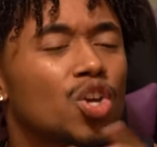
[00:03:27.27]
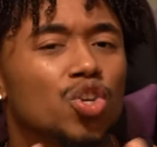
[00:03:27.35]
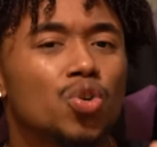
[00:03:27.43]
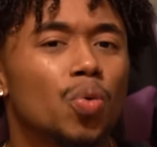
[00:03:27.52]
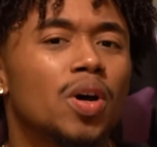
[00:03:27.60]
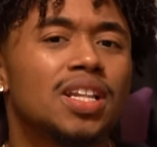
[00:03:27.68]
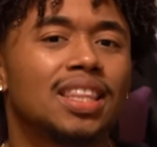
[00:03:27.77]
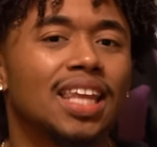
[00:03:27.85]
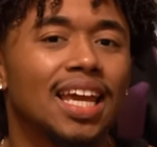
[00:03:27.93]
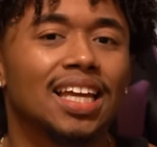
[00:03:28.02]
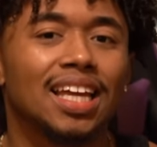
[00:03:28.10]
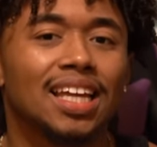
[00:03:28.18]
you would
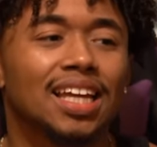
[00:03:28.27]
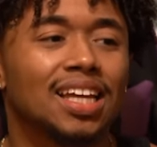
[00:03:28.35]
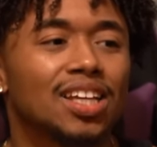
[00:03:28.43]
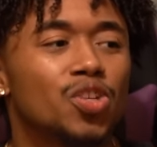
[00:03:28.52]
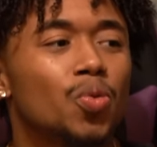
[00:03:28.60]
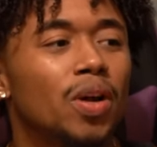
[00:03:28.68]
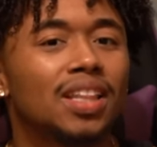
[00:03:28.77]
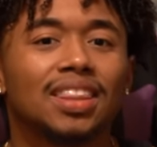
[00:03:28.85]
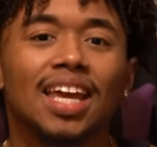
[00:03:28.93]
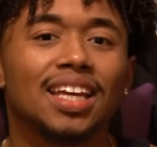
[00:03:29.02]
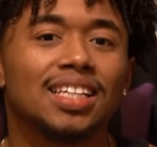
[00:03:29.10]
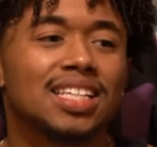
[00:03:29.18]
think, you wouldn't
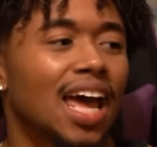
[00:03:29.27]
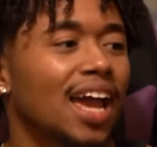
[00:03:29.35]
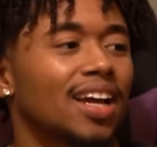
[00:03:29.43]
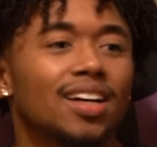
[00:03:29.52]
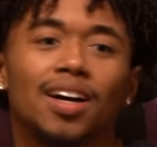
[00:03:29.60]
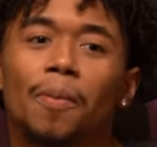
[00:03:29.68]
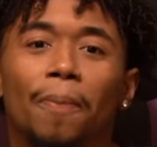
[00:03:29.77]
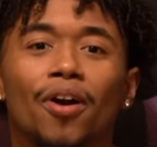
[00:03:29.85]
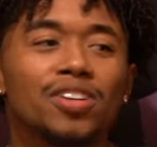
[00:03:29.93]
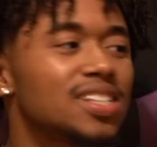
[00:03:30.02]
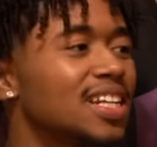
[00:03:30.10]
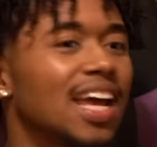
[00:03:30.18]
think it's like a
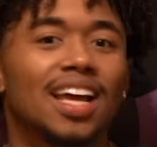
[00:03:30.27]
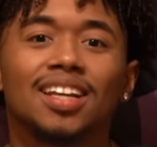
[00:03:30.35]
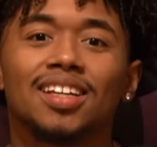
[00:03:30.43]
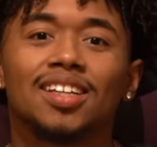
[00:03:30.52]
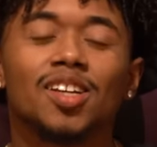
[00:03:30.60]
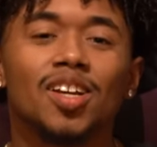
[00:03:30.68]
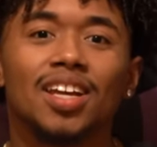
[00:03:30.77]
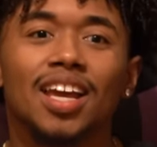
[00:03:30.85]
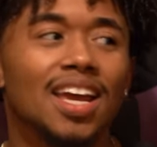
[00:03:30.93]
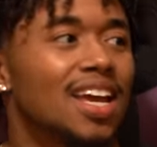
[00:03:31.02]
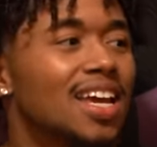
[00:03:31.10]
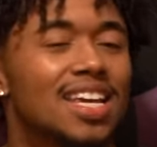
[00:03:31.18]
person that
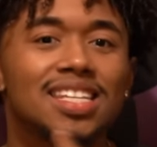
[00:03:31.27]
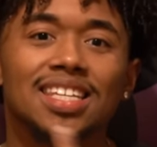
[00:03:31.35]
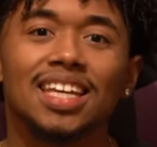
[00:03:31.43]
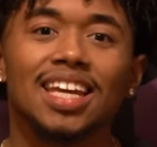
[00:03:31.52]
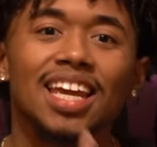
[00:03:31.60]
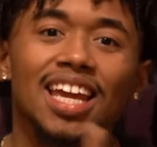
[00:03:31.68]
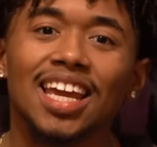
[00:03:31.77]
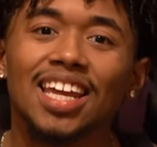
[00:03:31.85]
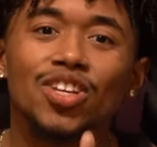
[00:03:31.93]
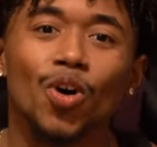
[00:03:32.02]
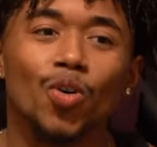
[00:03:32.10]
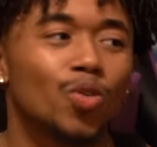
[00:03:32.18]
is
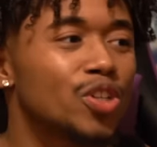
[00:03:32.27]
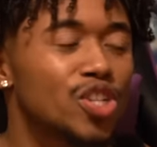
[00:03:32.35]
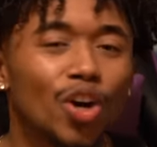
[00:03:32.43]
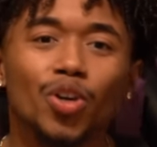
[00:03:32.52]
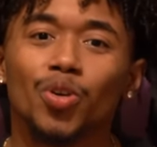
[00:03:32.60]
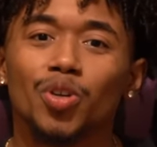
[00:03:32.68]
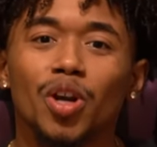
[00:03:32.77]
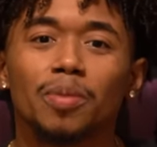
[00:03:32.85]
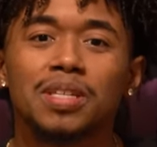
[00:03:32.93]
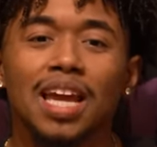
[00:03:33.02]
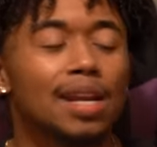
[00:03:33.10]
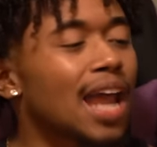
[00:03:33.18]
in your circle. You know
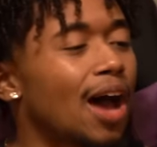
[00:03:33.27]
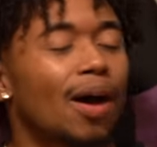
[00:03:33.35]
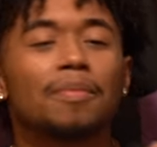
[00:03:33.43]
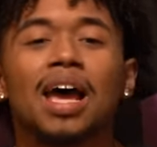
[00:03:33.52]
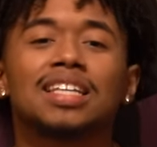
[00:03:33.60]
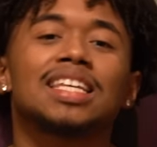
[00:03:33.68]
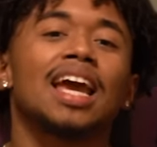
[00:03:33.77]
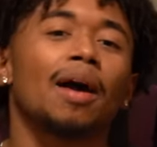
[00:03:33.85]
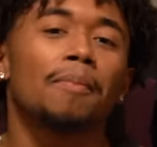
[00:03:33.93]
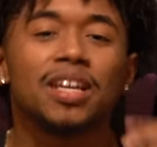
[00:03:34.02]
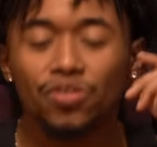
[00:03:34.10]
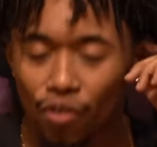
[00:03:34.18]
what I'm saying? Now, I'm not saying
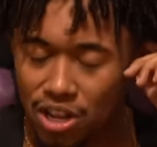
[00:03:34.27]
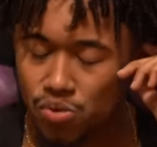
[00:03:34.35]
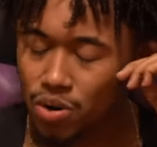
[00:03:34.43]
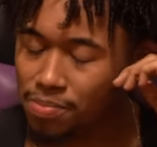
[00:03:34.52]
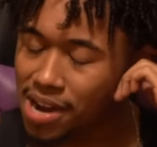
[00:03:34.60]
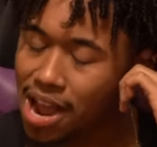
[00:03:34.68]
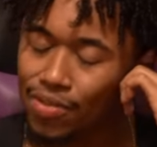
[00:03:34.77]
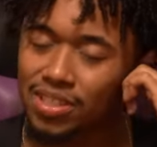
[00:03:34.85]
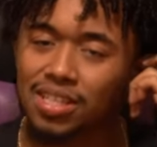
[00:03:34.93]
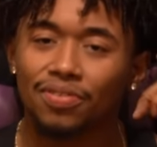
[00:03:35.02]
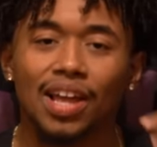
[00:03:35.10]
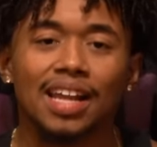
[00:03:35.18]
I'm best friends with him now and
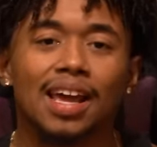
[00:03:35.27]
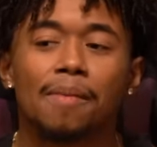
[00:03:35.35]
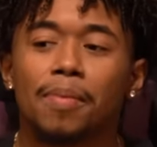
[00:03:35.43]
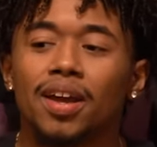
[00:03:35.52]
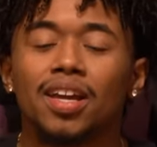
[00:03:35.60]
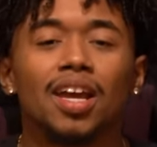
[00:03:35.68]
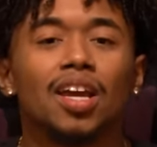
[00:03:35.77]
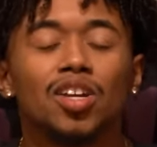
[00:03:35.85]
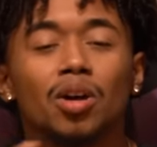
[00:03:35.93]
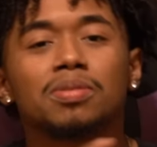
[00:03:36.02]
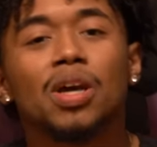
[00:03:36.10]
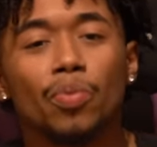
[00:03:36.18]
stuff like that, but you
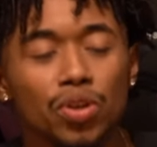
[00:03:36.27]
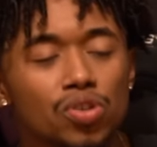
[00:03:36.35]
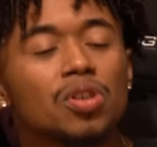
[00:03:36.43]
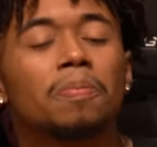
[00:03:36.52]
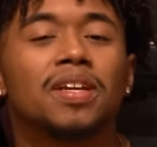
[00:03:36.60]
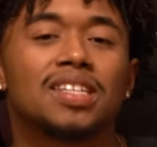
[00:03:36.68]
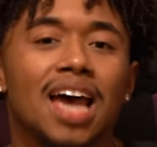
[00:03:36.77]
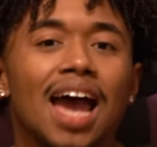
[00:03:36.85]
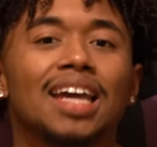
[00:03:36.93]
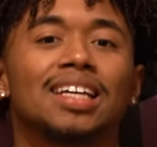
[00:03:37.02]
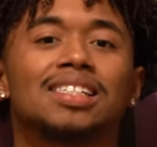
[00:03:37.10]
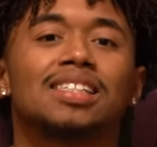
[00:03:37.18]
know what I'm saying? We used to be
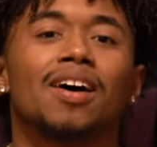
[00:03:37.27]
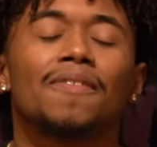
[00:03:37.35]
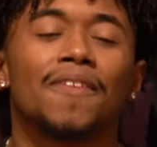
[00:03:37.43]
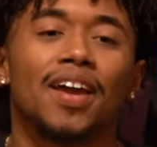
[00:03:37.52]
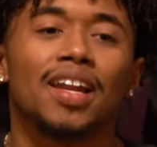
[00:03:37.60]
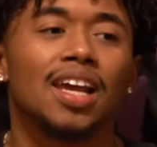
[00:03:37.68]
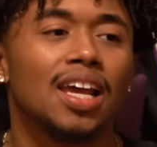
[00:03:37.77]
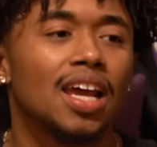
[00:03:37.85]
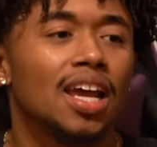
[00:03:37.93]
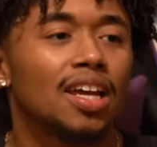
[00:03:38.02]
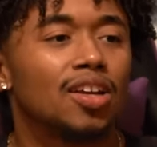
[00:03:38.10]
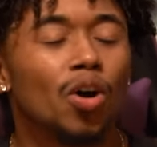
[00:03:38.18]
tight and stuff. And,
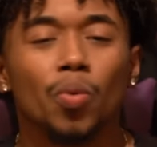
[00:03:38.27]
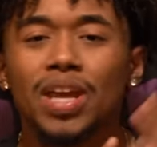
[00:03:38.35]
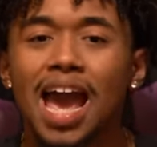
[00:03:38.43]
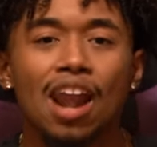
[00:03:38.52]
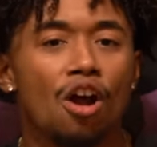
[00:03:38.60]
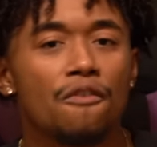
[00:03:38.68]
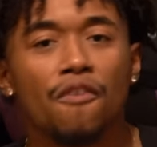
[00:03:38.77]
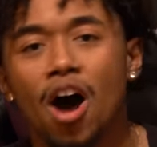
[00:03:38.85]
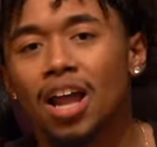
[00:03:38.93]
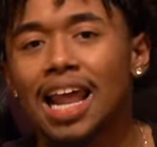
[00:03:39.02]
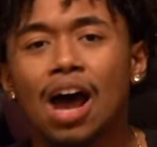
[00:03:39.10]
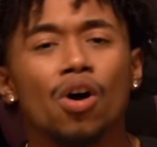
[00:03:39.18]
you know, we had our
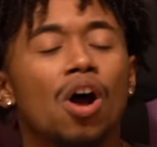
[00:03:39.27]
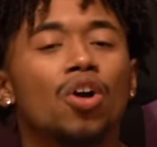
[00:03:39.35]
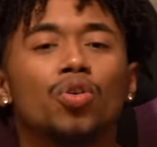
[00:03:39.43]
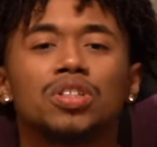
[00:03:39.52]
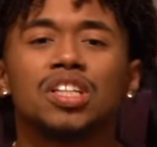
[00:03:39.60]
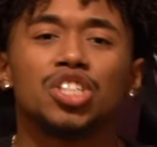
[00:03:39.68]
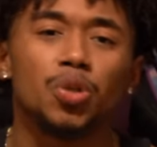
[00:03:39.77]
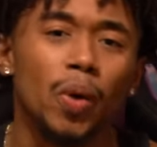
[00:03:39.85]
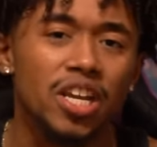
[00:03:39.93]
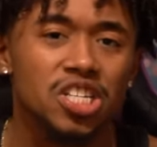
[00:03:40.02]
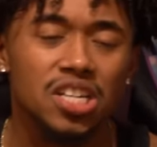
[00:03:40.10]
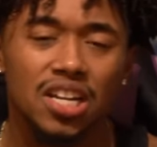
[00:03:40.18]
fallout, our whole
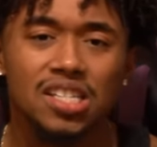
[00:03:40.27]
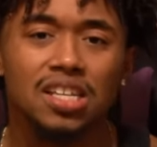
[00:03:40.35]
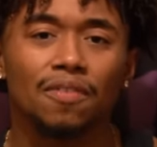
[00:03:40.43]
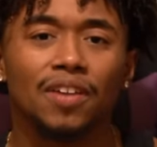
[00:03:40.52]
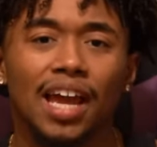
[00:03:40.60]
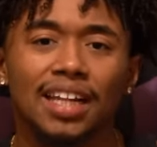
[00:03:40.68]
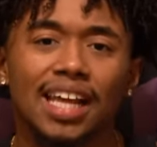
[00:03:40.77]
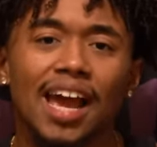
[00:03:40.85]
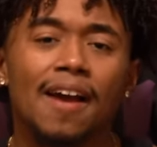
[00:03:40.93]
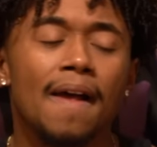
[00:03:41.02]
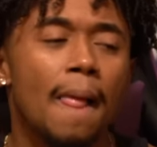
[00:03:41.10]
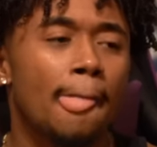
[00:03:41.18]
situation and stuff like
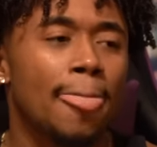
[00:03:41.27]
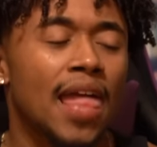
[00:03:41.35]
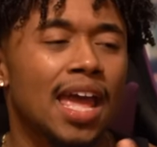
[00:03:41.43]
that.